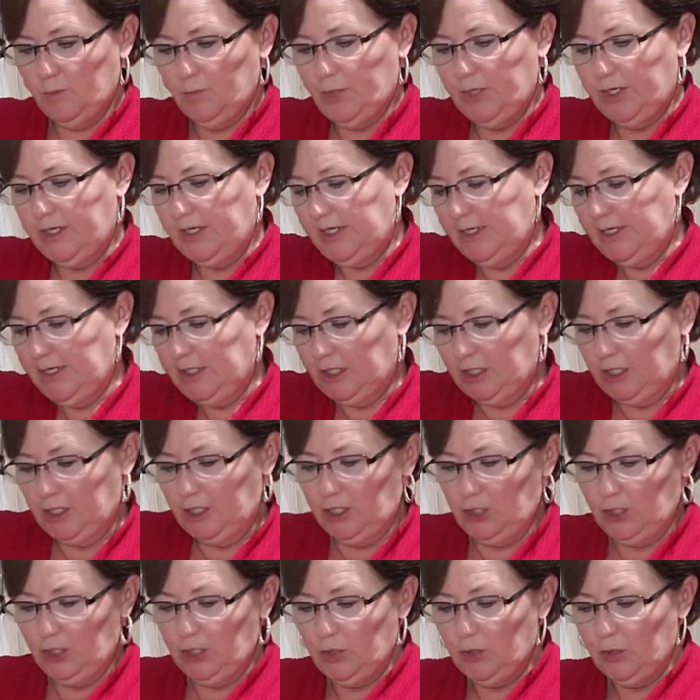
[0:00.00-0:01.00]
Put it in a
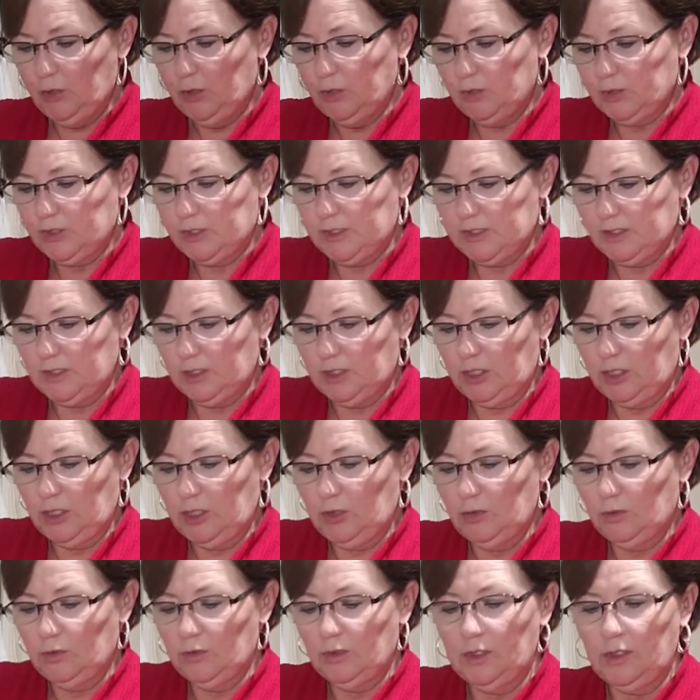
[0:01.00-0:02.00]

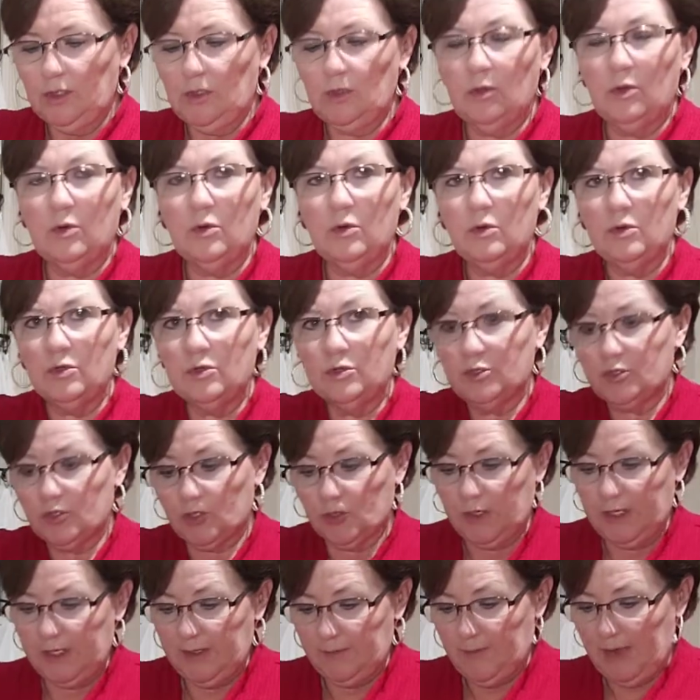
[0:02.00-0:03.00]
cute little
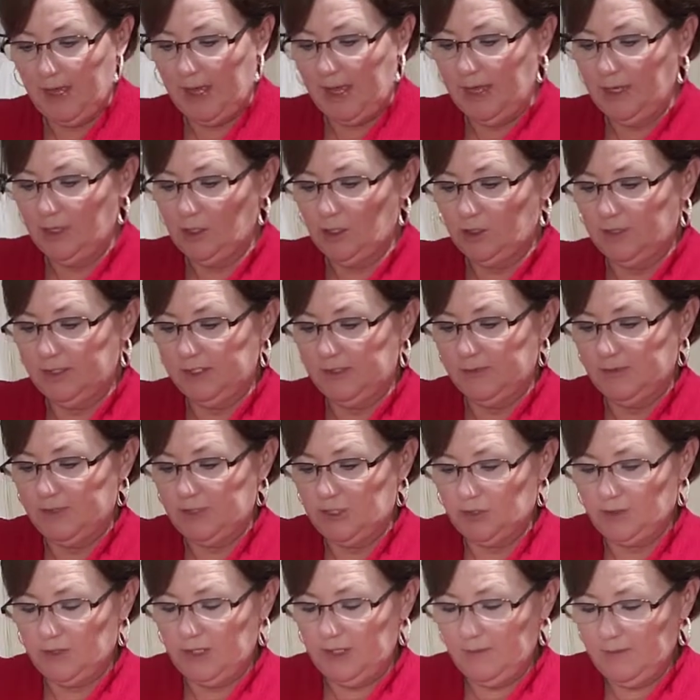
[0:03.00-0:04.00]
treat bag,
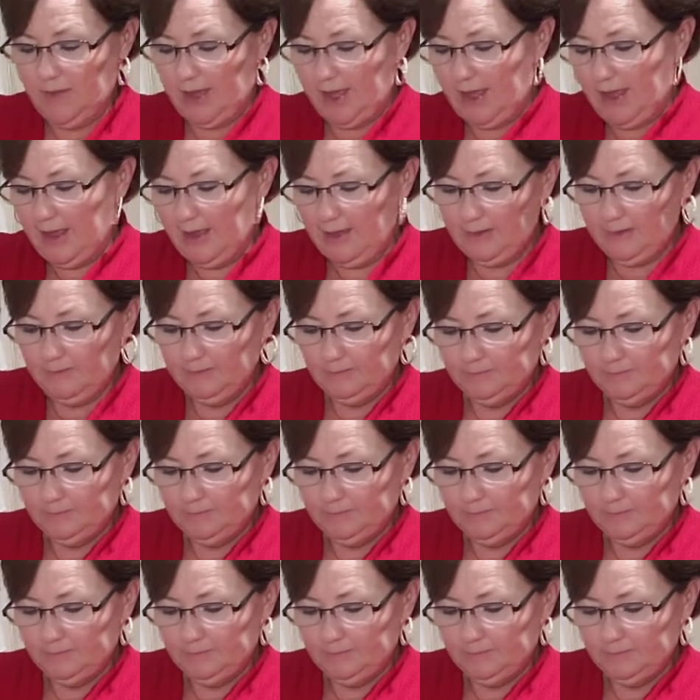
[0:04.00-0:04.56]
Christmas treat bag.